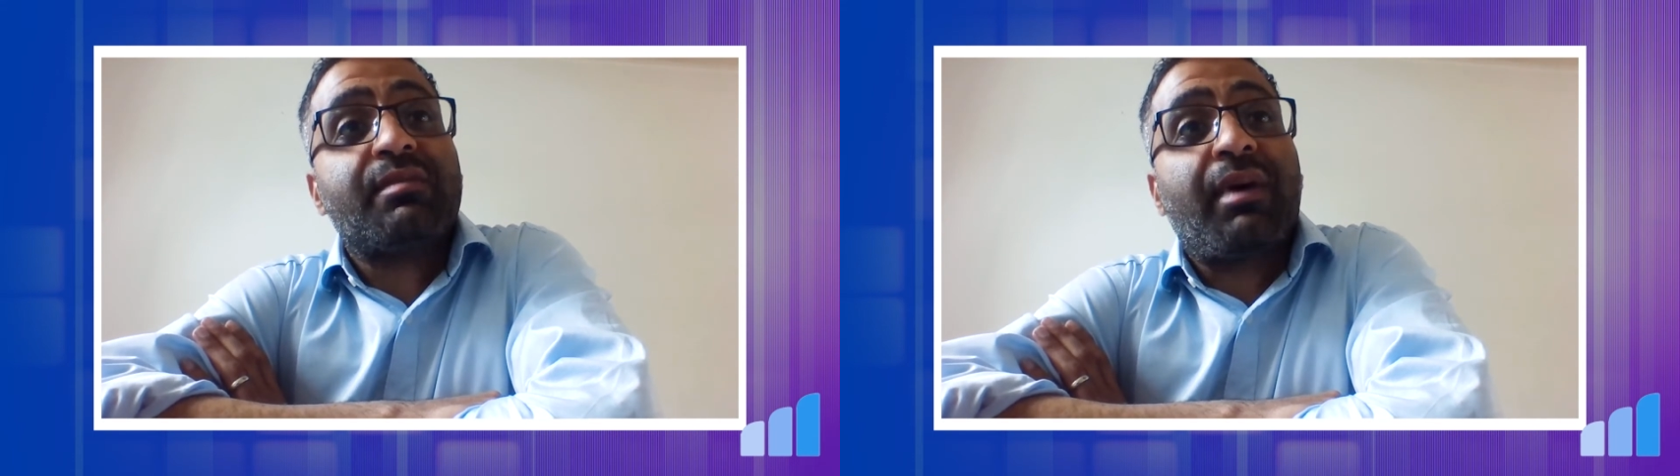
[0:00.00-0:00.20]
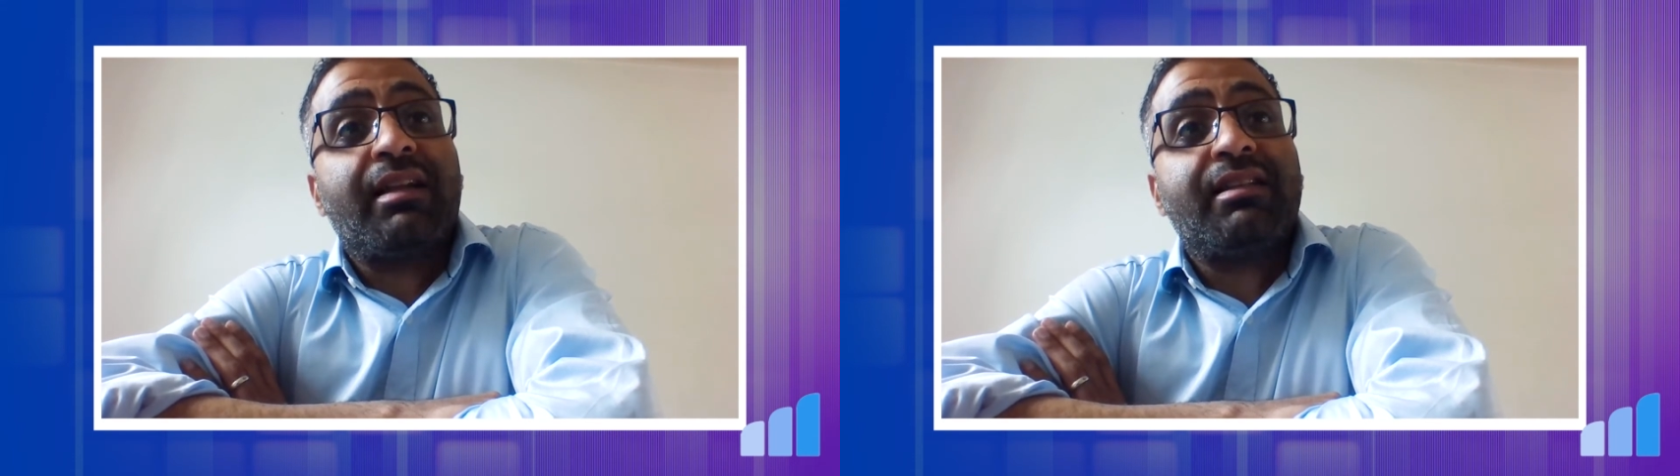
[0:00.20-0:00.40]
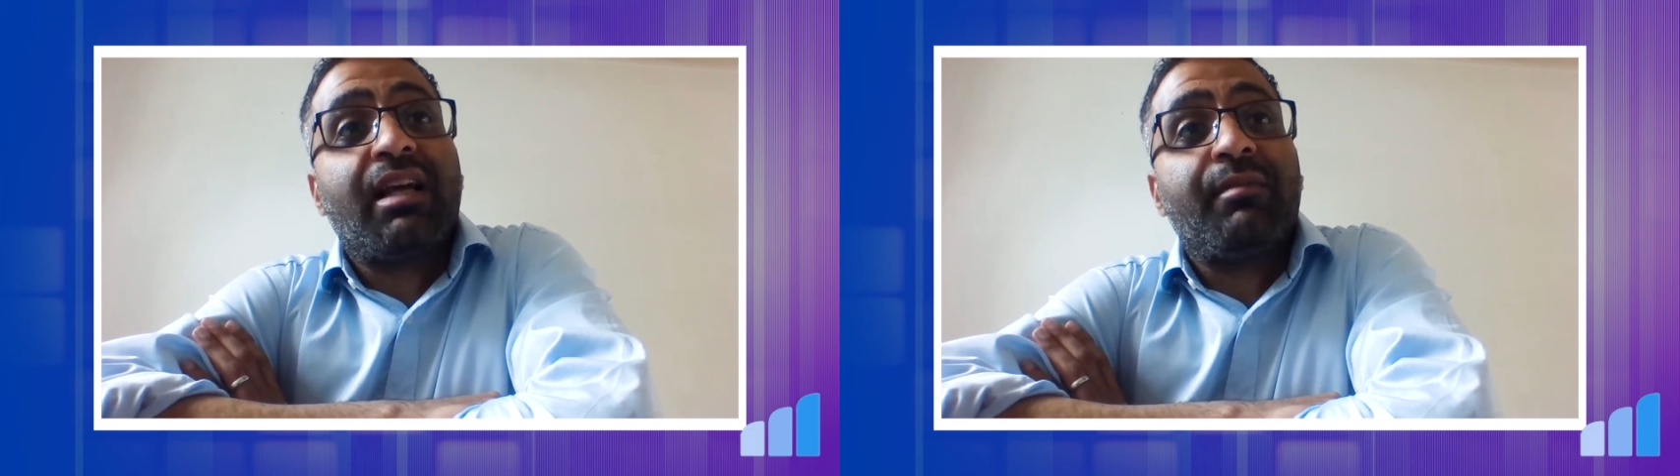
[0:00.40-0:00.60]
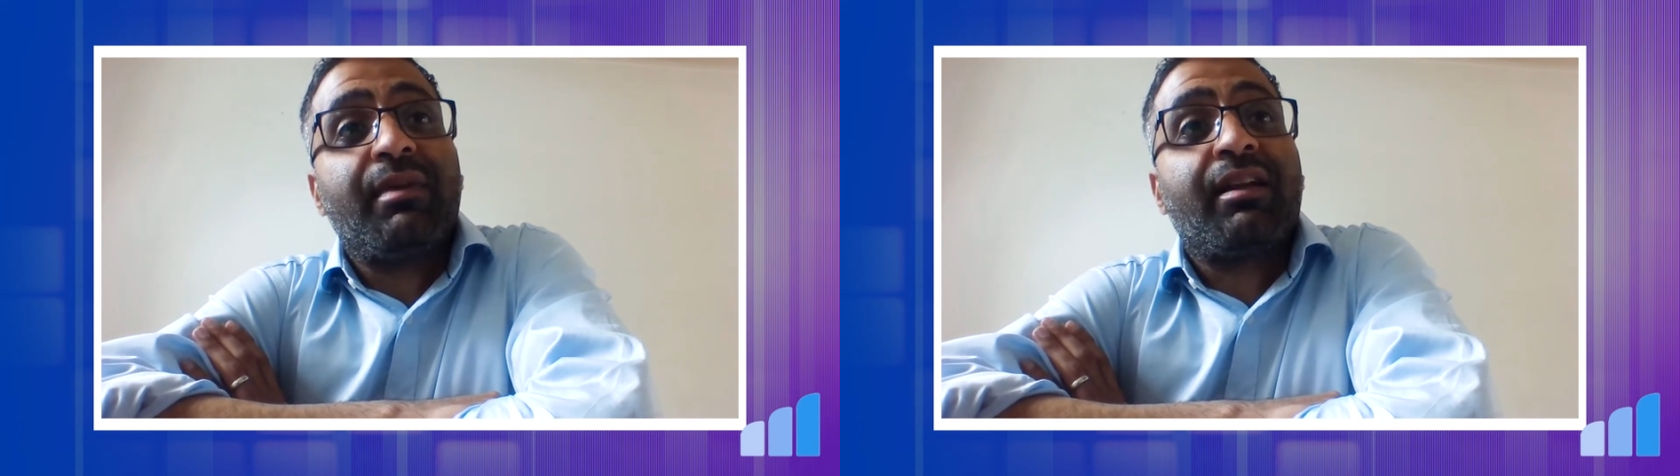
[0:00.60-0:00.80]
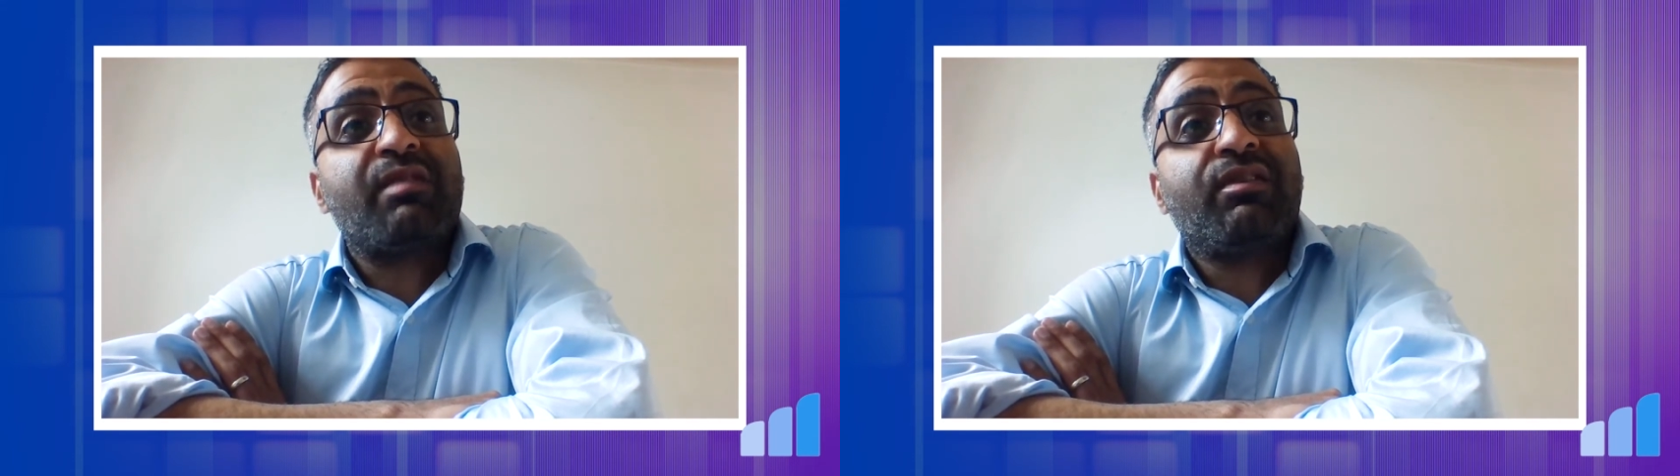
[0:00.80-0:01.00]

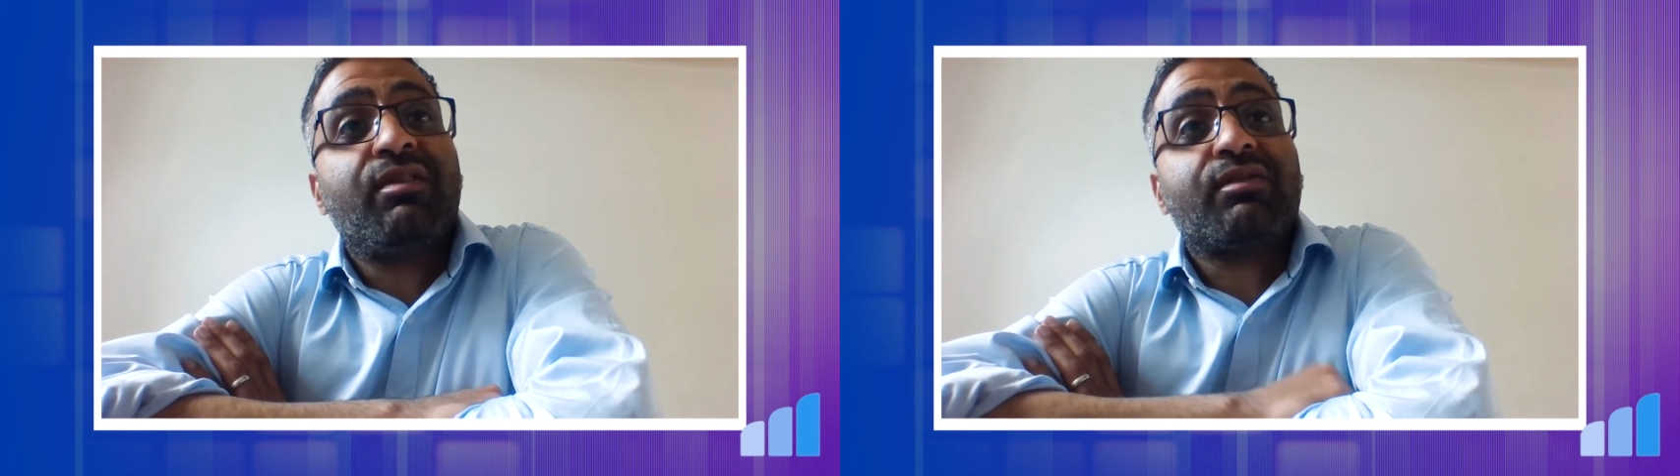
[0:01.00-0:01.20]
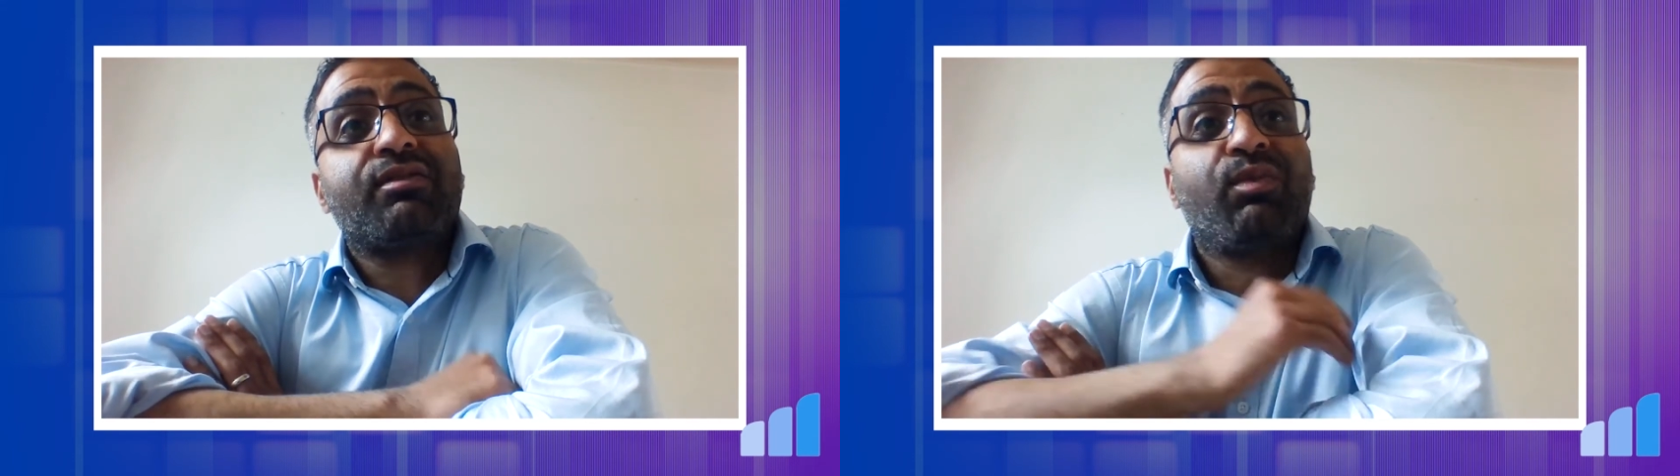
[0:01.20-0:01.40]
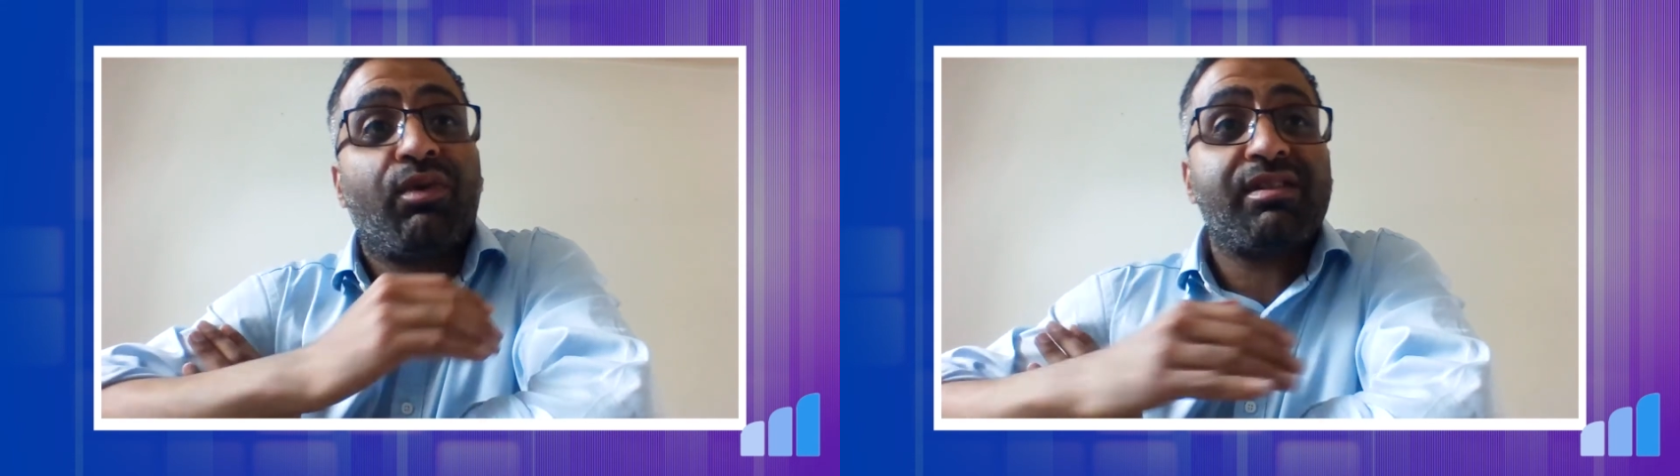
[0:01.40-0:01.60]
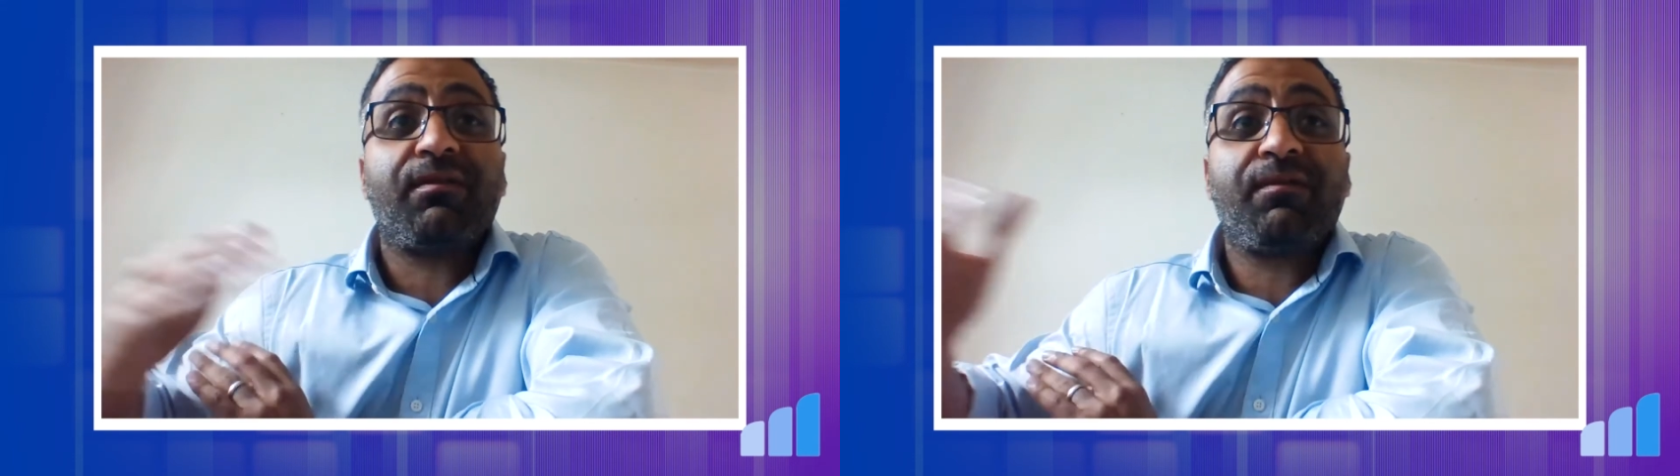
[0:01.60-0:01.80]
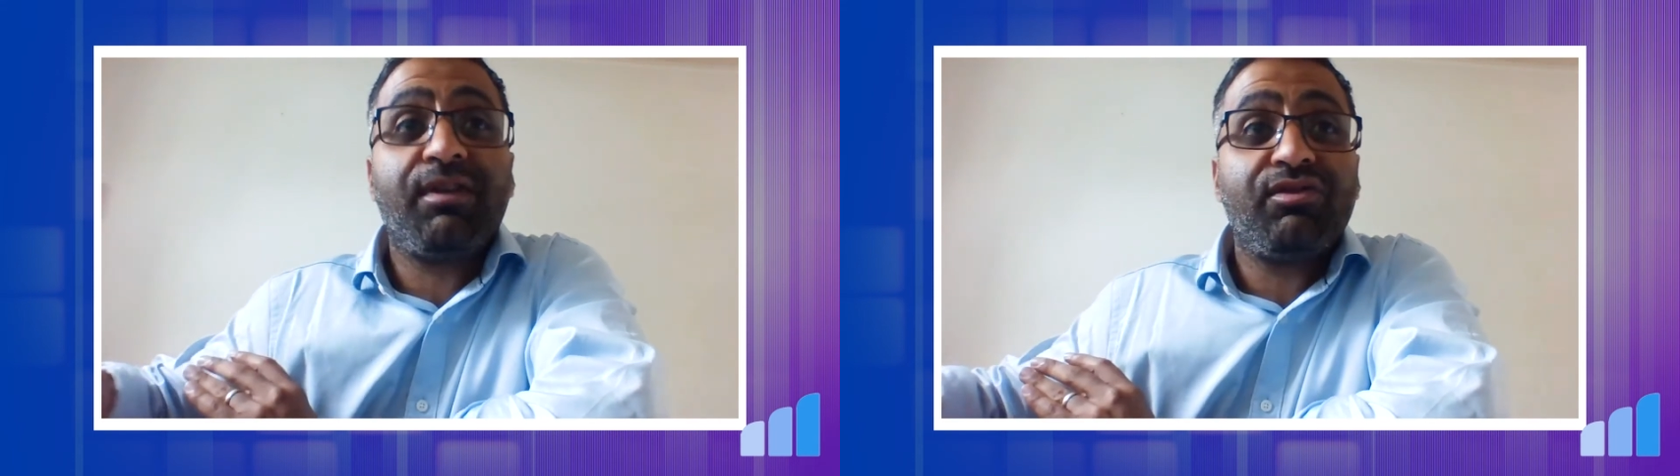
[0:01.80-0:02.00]
pandemic, and as we look towards
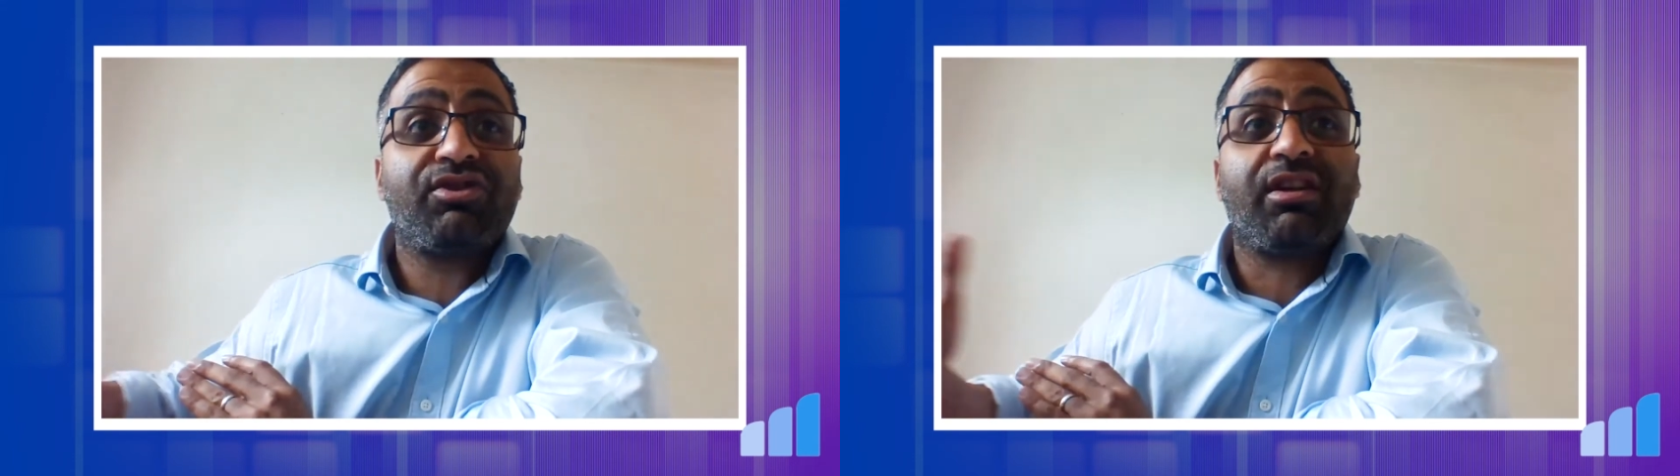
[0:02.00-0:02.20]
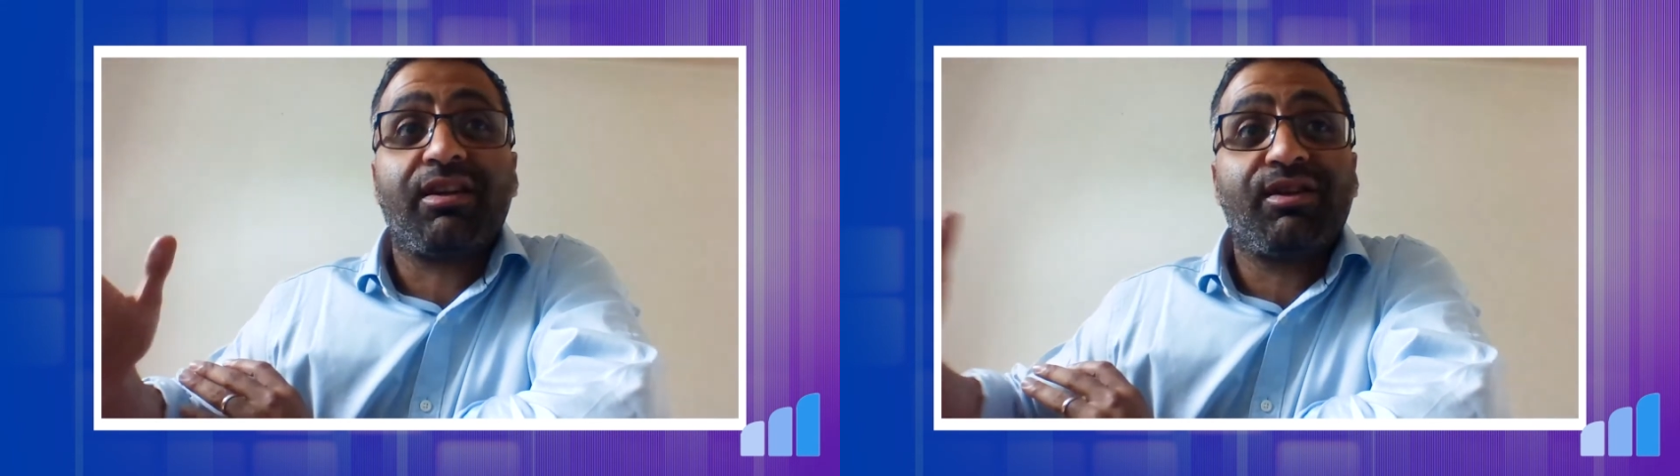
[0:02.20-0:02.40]
the future,